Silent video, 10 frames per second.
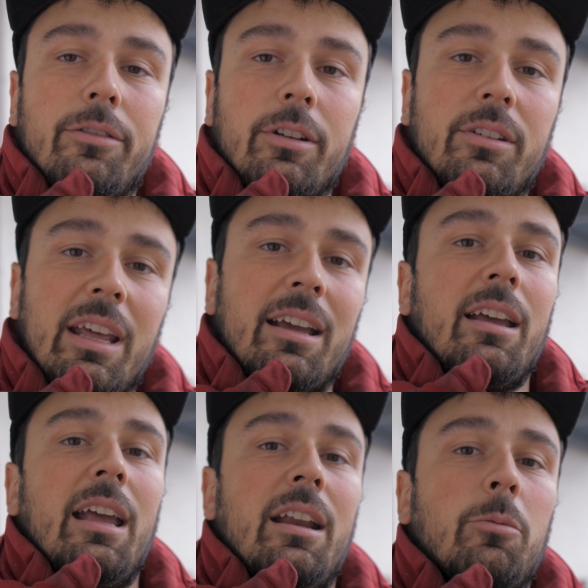of attack.
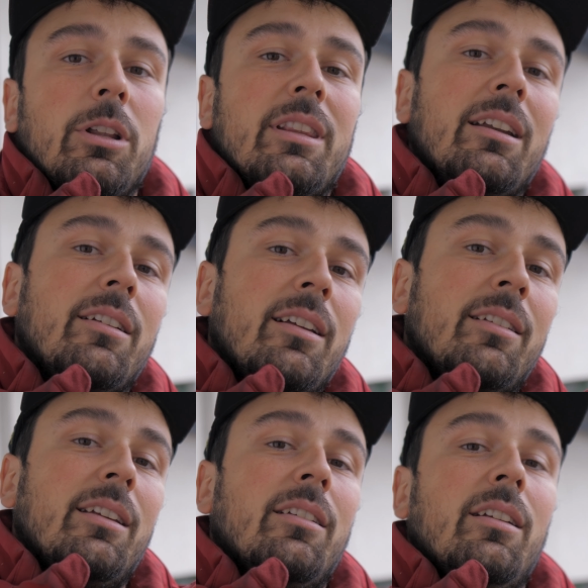And what that
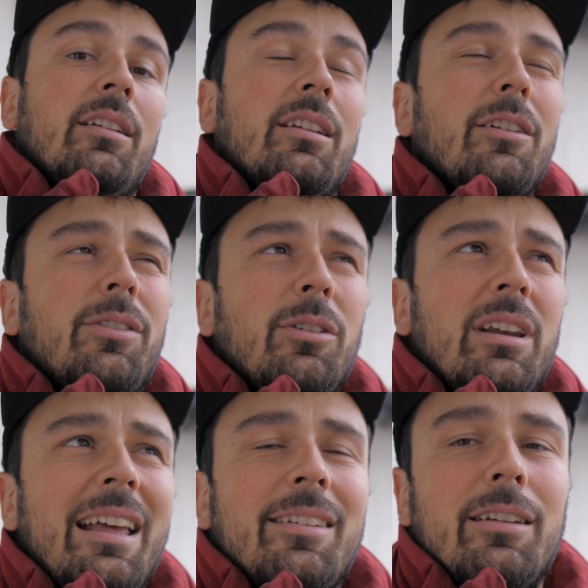does, it gives you
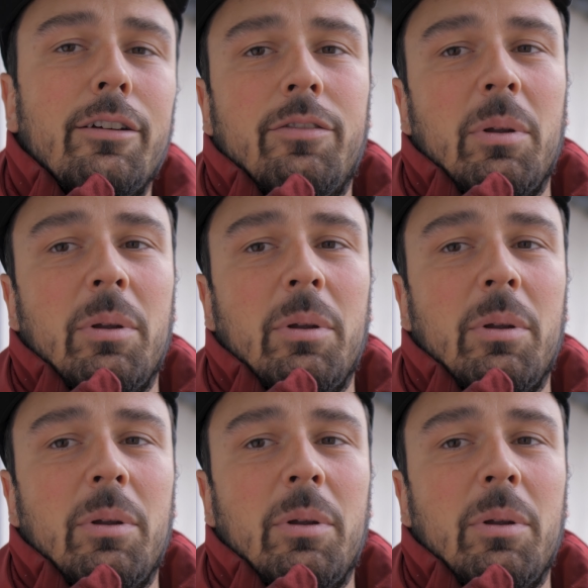less lift,